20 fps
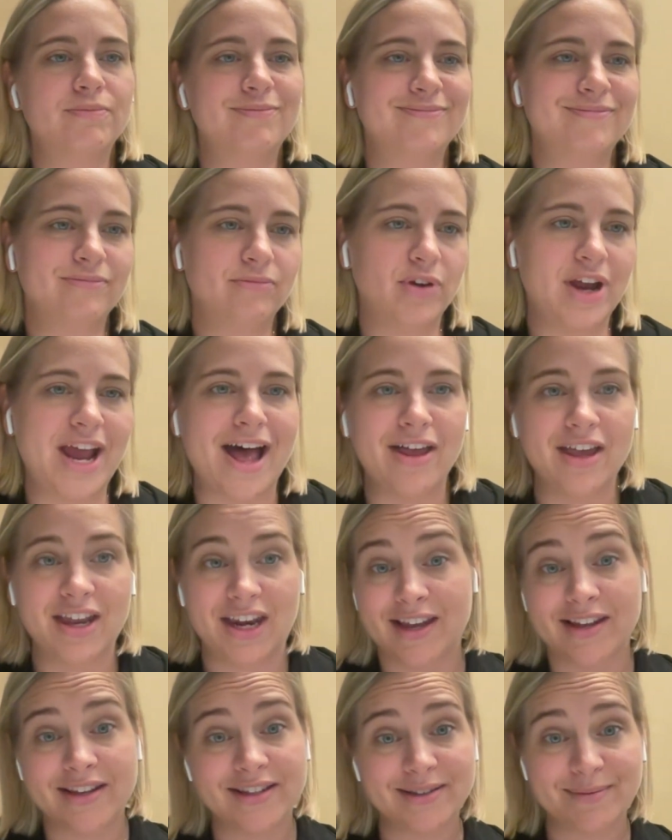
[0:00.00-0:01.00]
Reality
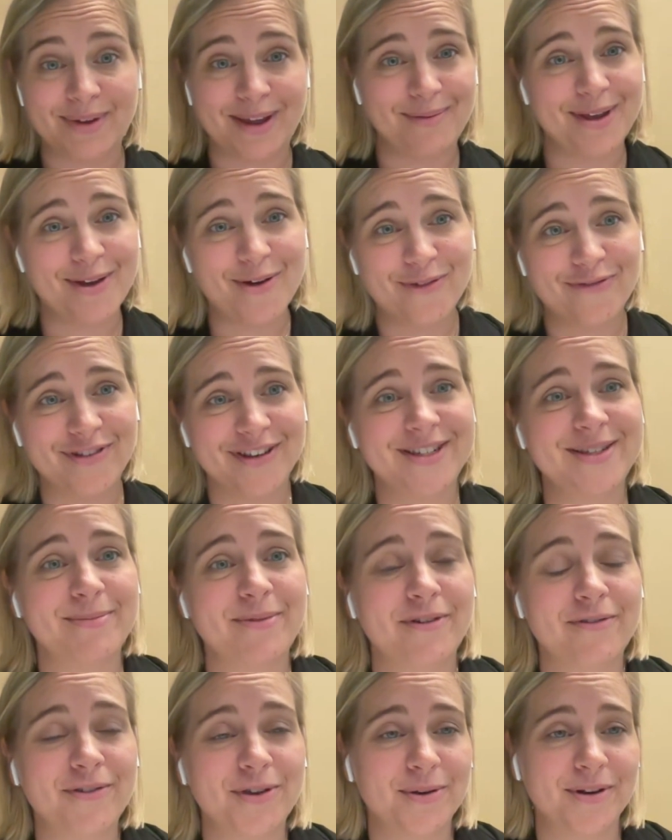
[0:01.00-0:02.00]
is, and maybe hopefully some
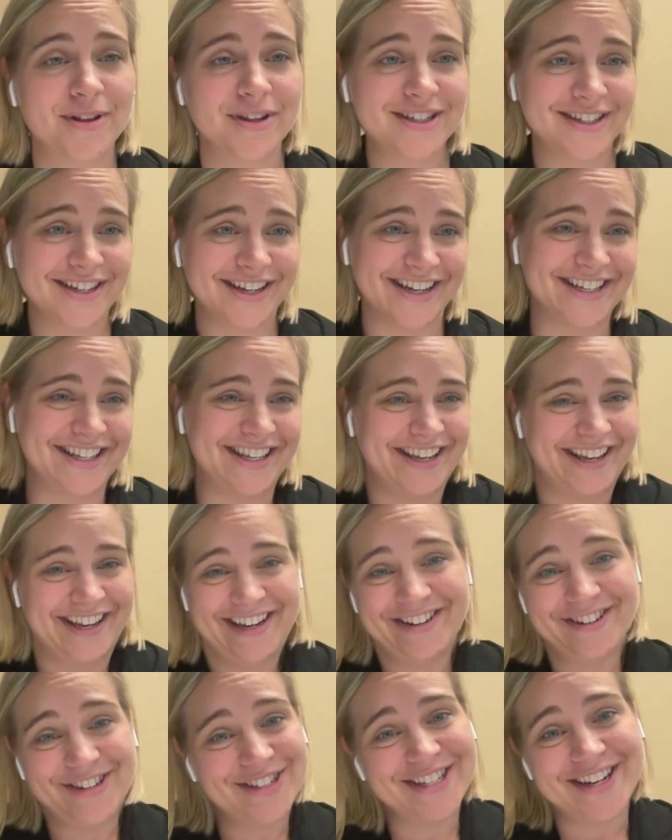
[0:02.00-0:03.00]
of you are listening, you're
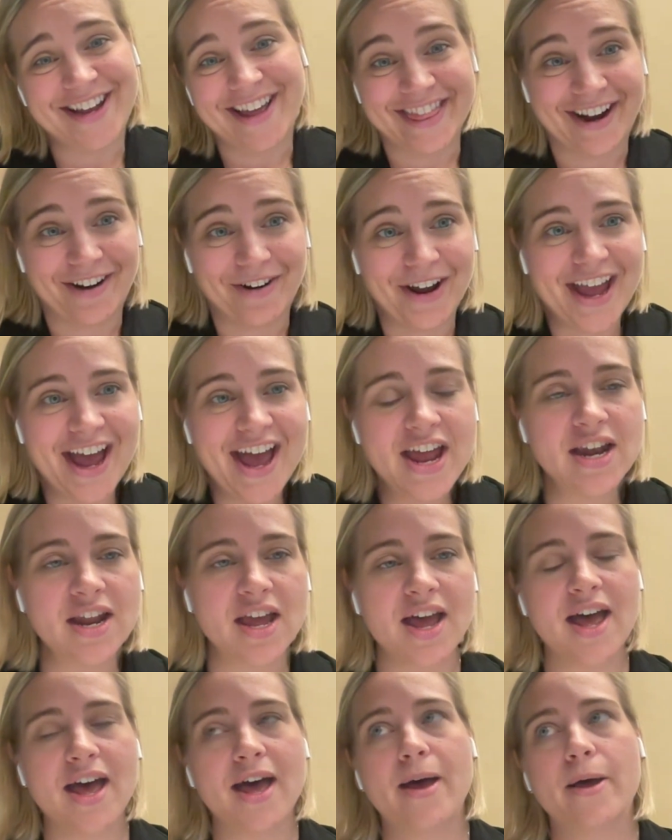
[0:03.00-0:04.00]
just not there yet
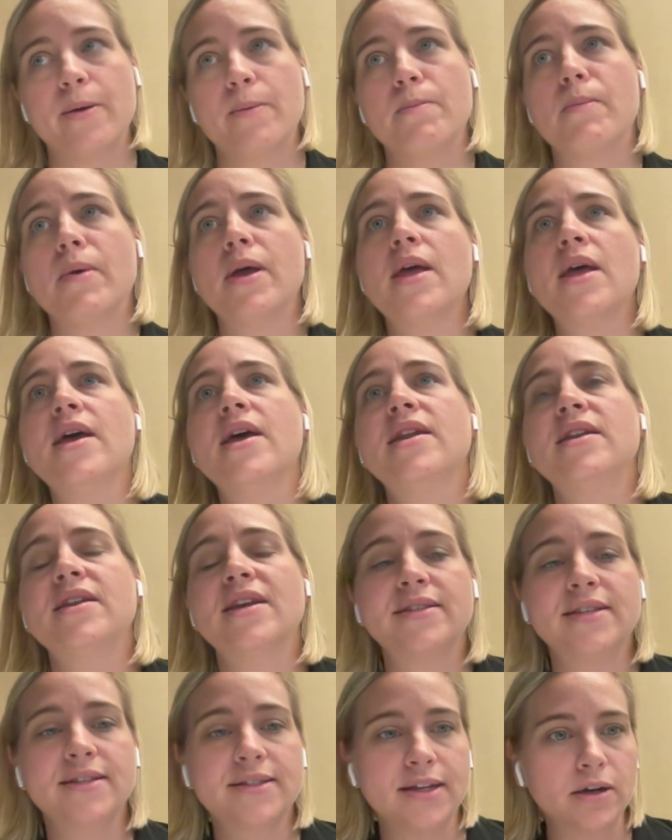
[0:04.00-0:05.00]

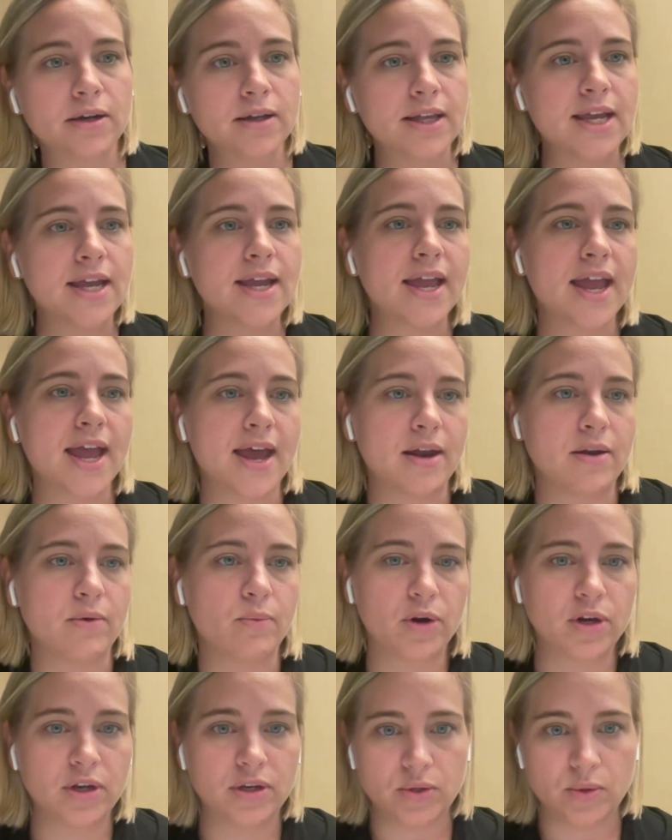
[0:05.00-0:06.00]
necessarily. And what
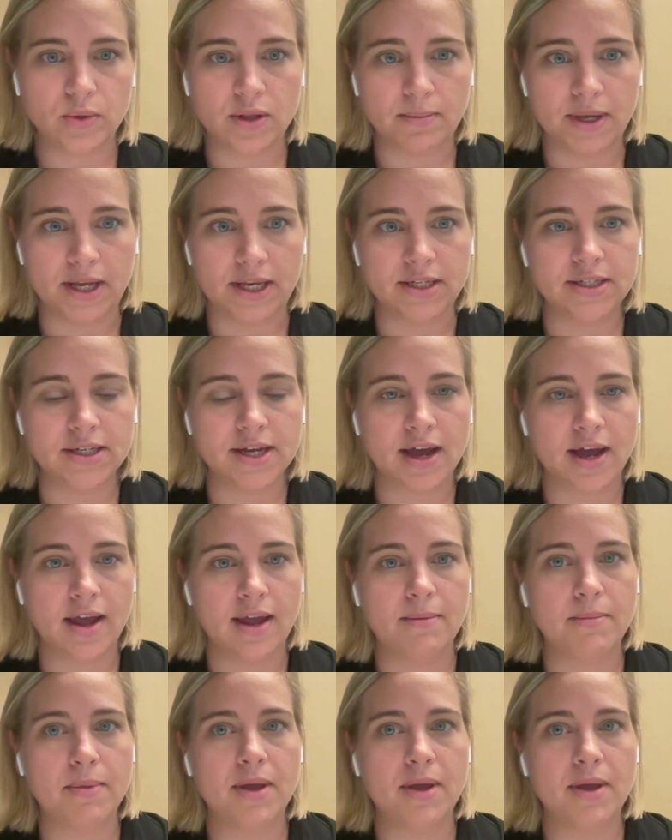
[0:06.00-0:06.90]
do you do in the meantime?